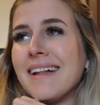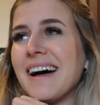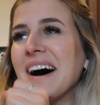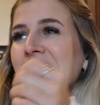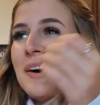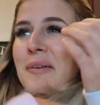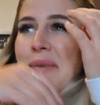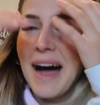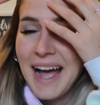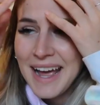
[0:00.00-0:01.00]

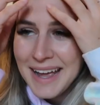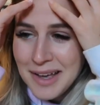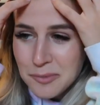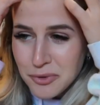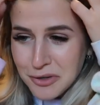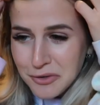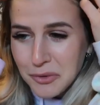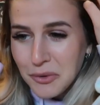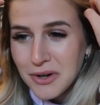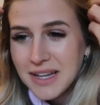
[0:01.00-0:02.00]
I
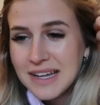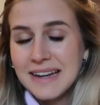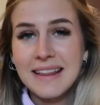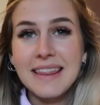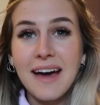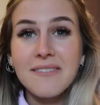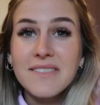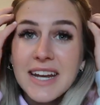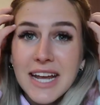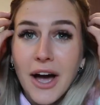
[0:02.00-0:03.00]
pre-recorded that
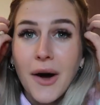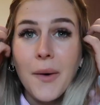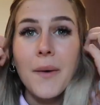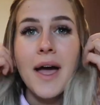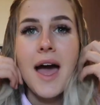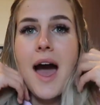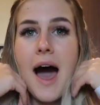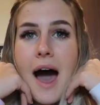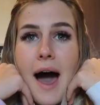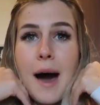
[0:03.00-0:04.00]
video.
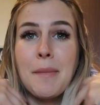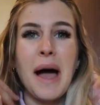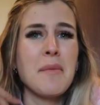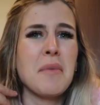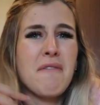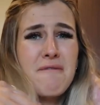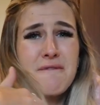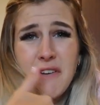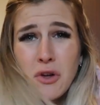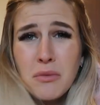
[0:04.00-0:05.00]
I'm
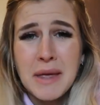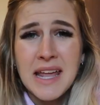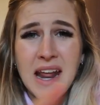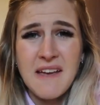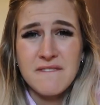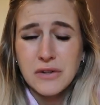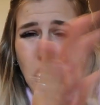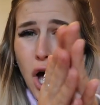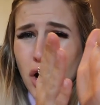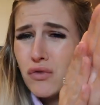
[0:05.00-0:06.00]
filming a
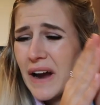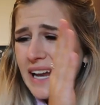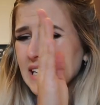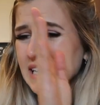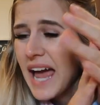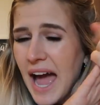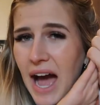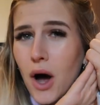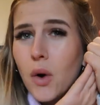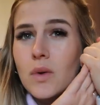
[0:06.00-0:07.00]
vlog right
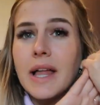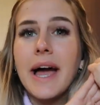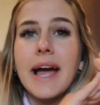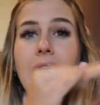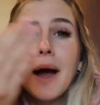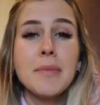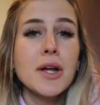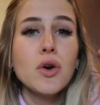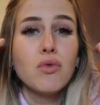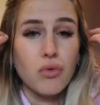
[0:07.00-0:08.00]
now. Like, I'm
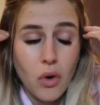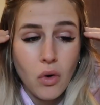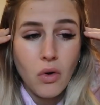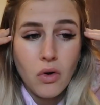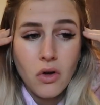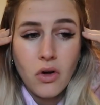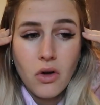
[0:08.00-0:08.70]
on a roll.